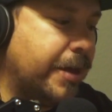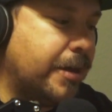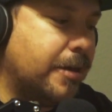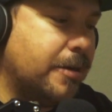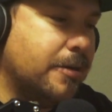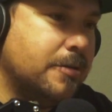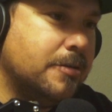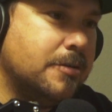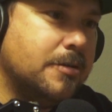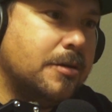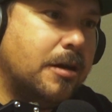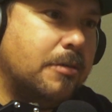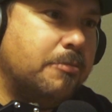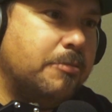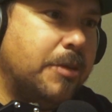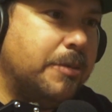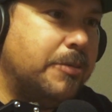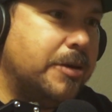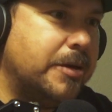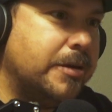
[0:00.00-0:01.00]
Like
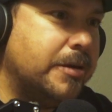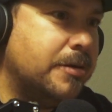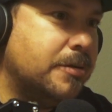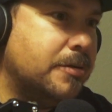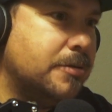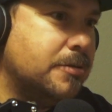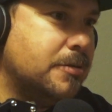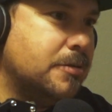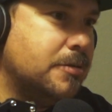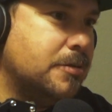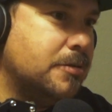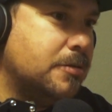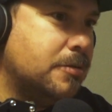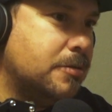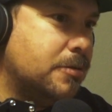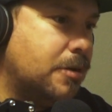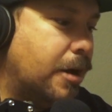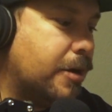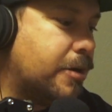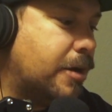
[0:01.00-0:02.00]
maybe
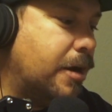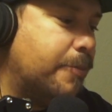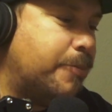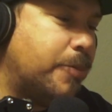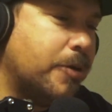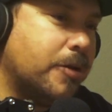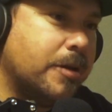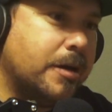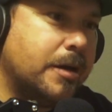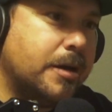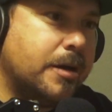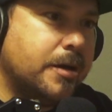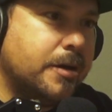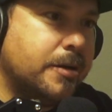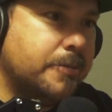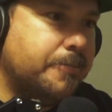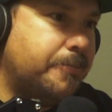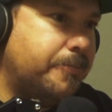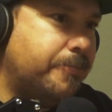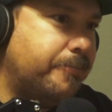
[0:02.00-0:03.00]
a couple
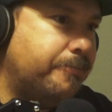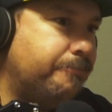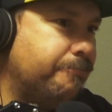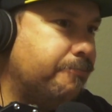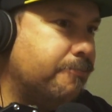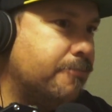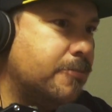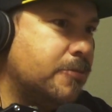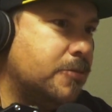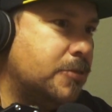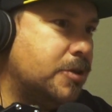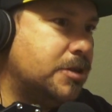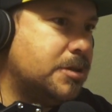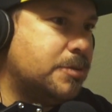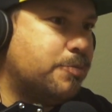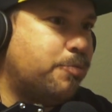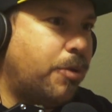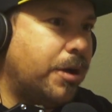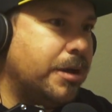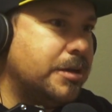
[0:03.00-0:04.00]
of
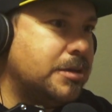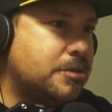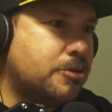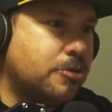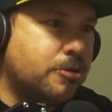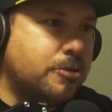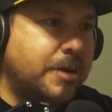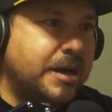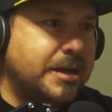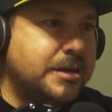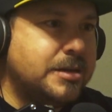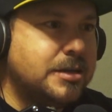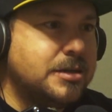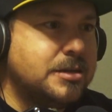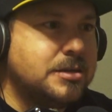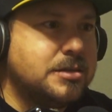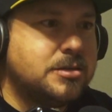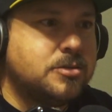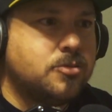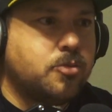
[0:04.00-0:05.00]
just brainstorm
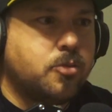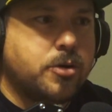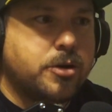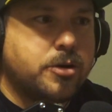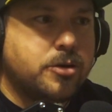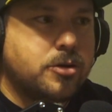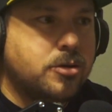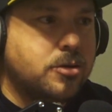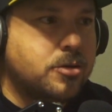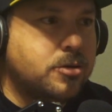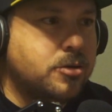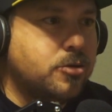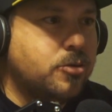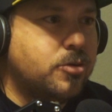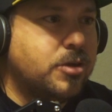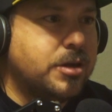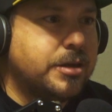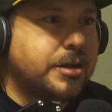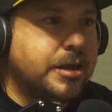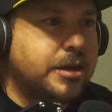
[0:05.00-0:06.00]
ideas where
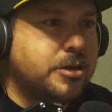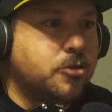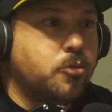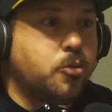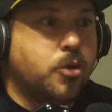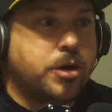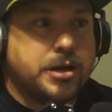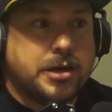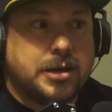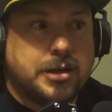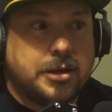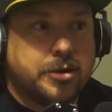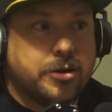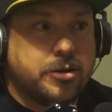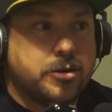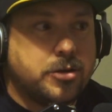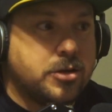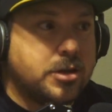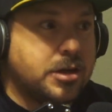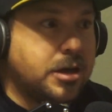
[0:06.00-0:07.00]
you think that you want to
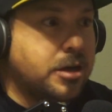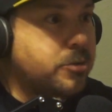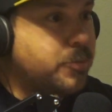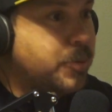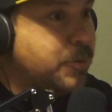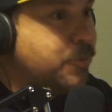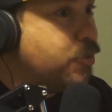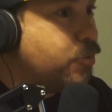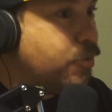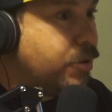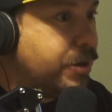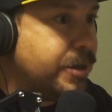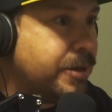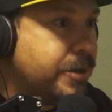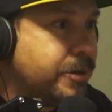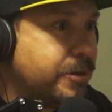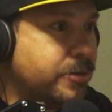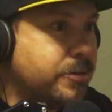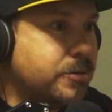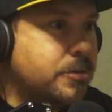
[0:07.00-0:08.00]
hear, you think other people want to
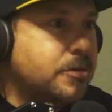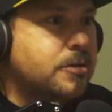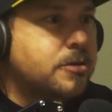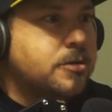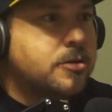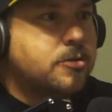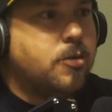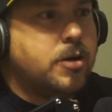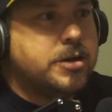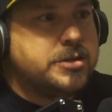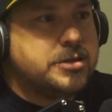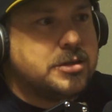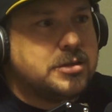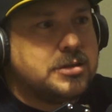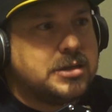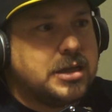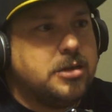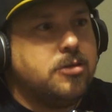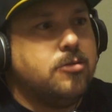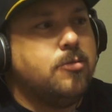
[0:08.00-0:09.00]
hear,
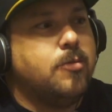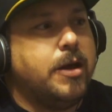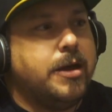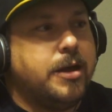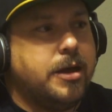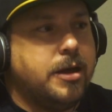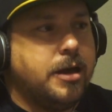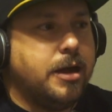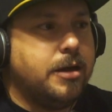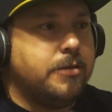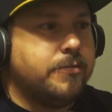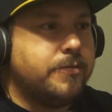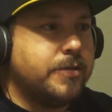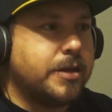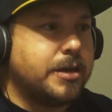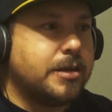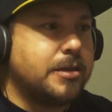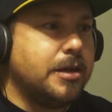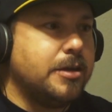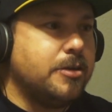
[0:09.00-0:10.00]
questions that you might have,
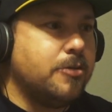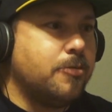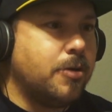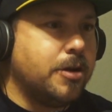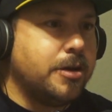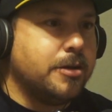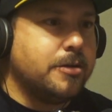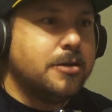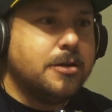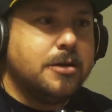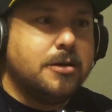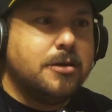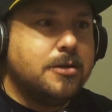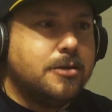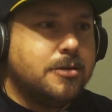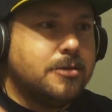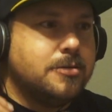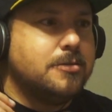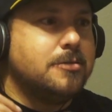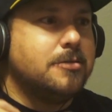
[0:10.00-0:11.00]
like that you
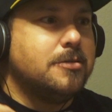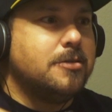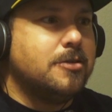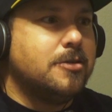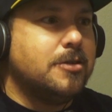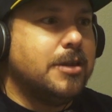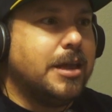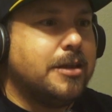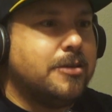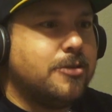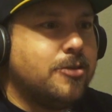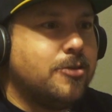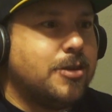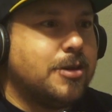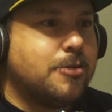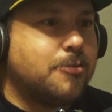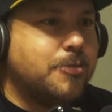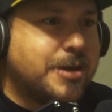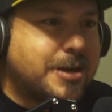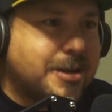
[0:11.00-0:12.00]

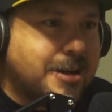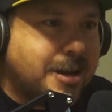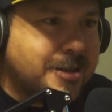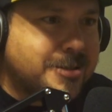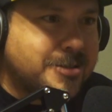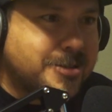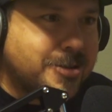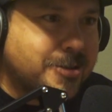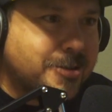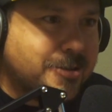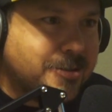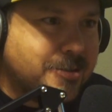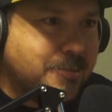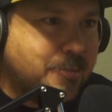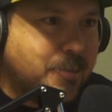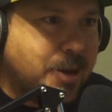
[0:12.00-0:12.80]
think we can answer.